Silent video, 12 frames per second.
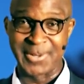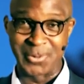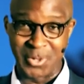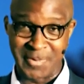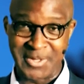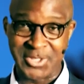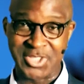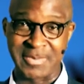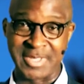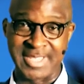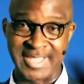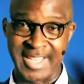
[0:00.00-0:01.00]
in Romans
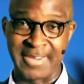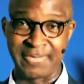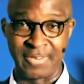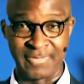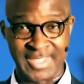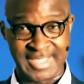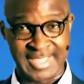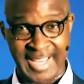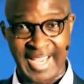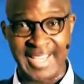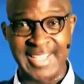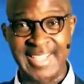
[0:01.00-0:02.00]
chapter 10 from verse
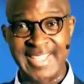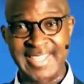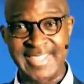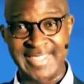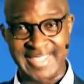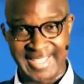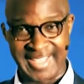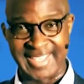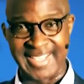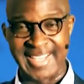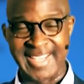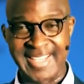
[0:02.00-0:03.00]
9 to
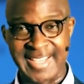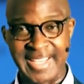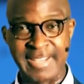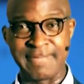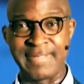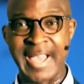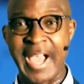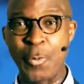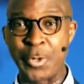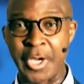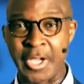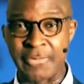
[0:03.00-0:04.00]
10, that if thou
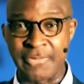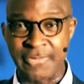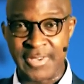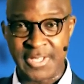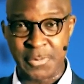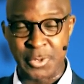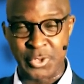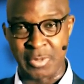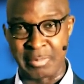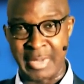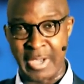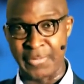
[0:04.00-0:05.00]
wilt confess with
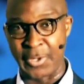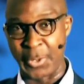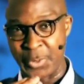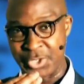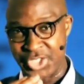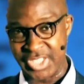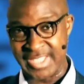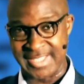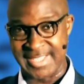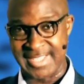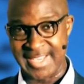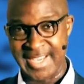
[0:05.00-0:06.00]
your mouth the Lord
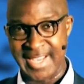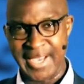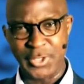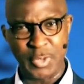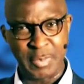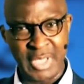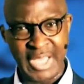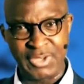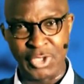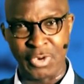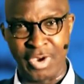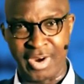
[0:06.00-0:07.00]
Jesus, and you believe
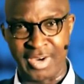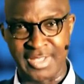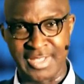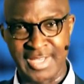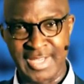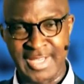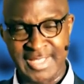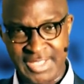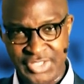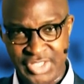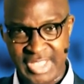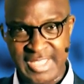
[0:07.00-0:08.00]
in your heart
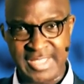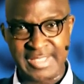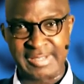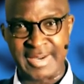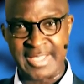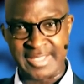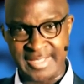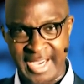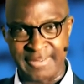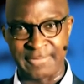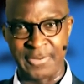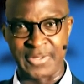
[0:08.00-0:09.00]
that Jesus Christ
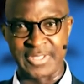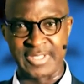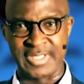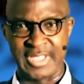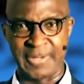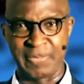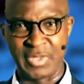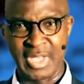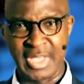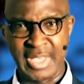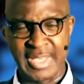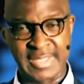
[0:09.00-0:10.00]
died for your sin,
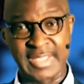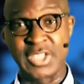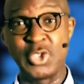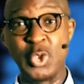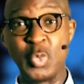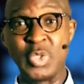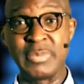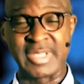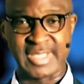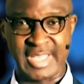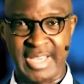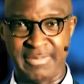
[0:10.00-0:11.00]
he says you will be
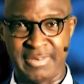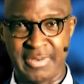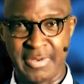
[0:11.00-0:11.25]
saved.